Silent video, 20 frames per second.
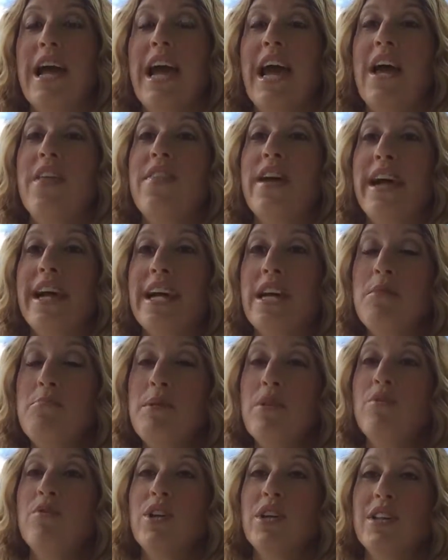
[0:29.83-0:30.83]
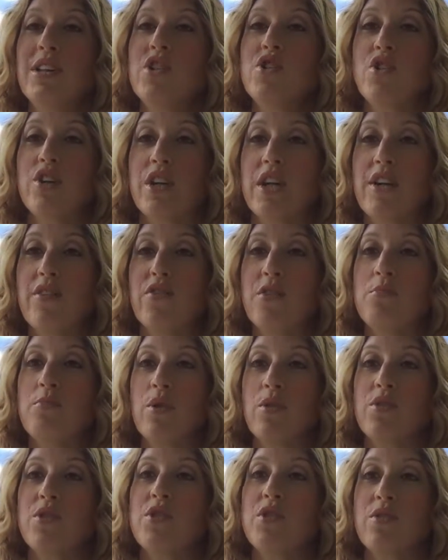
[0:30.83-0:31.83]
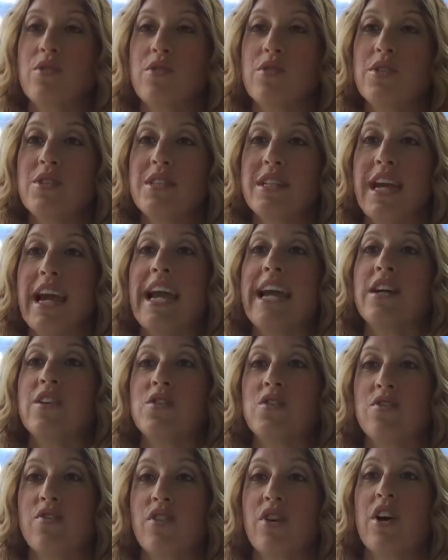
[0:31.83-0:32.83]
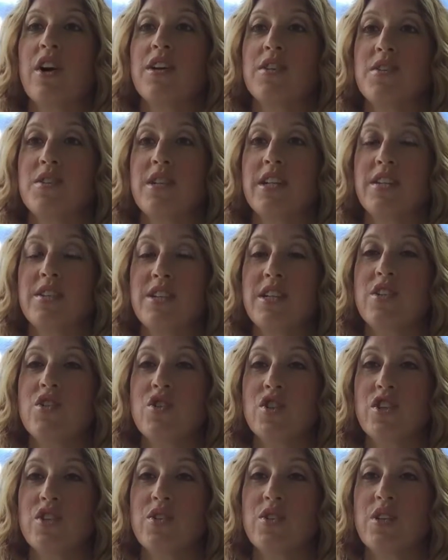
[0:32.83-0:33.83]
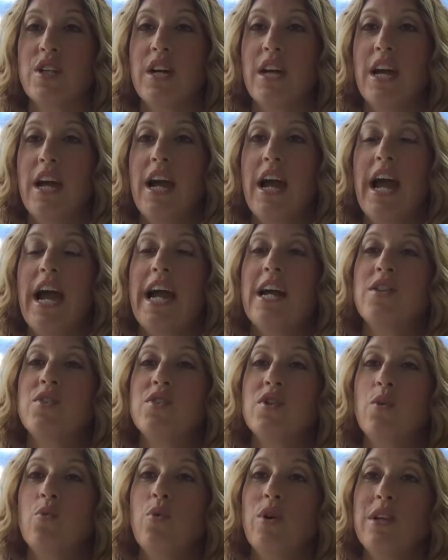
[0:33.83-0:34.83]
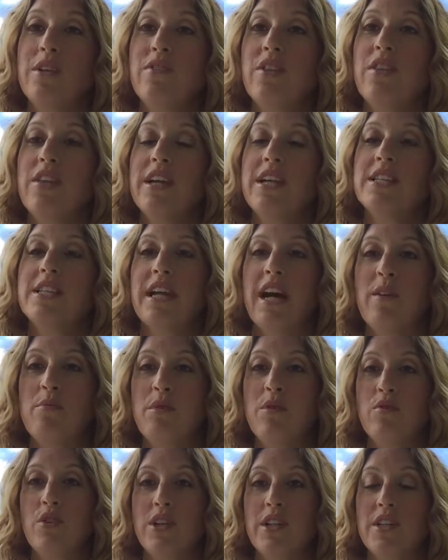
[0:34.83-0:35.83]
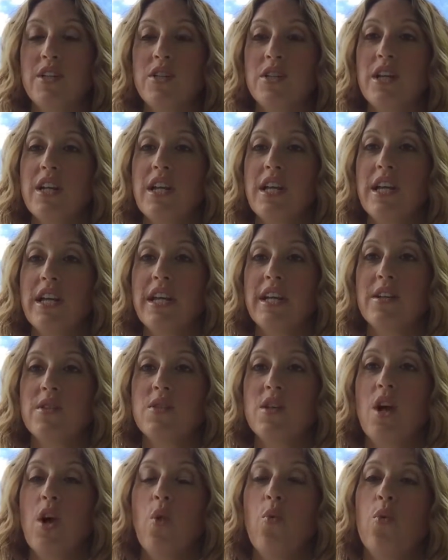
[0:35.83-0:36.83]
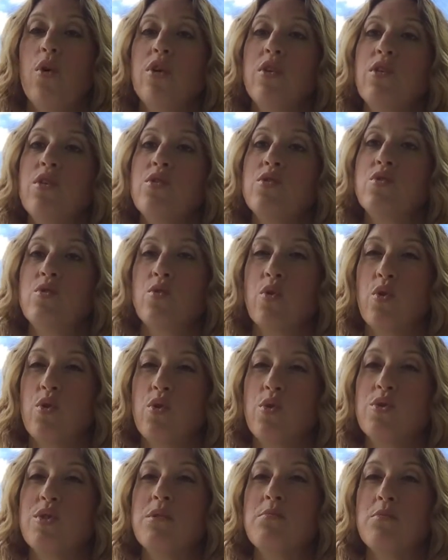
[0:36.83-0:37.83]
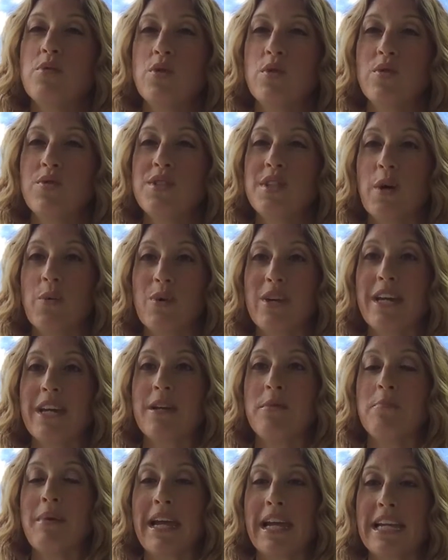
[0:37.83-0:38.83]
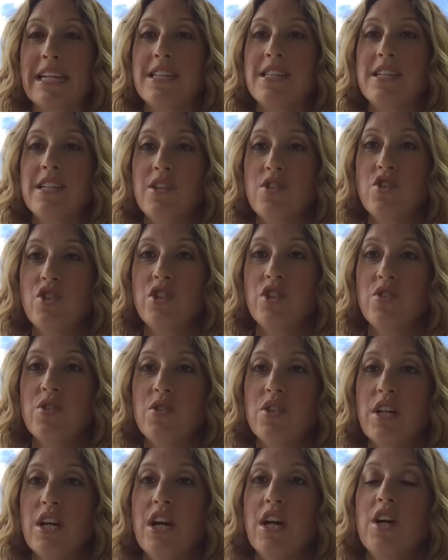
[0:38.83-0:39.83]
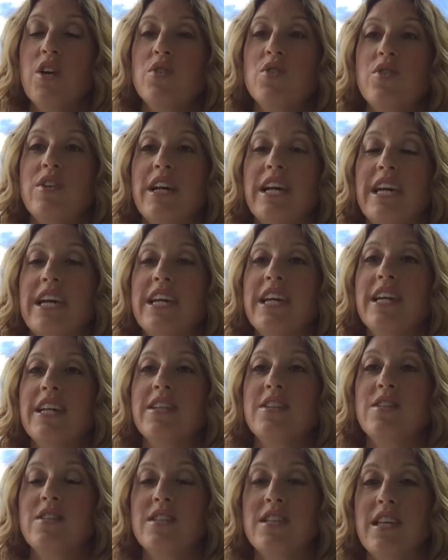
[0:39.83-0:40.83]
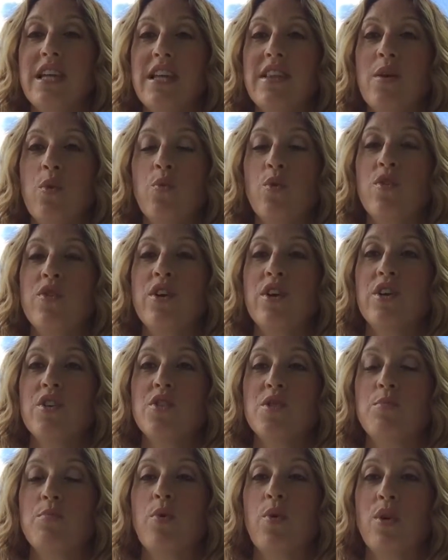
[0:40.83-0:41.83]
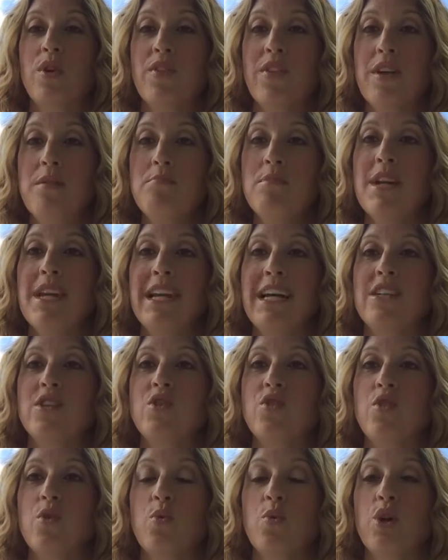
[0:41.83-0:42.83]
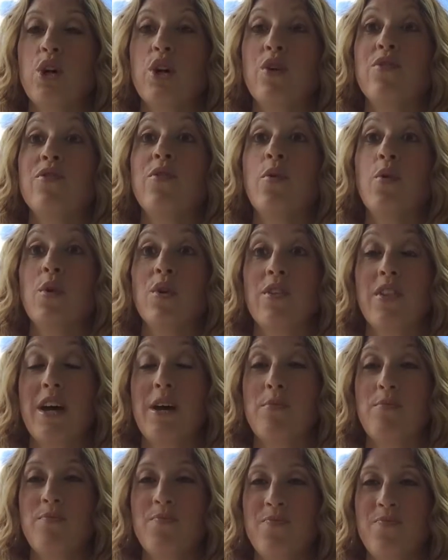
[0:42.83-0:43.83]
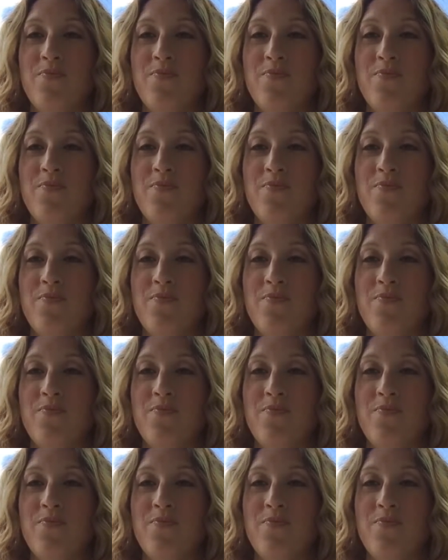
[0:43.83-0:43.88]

And that can be really tricky for both students and for us as teachers. And so one of the things that I've been really studying is what are those roles and moves that we can make as teachers so that kids see that we're there to support them but not do the work for them.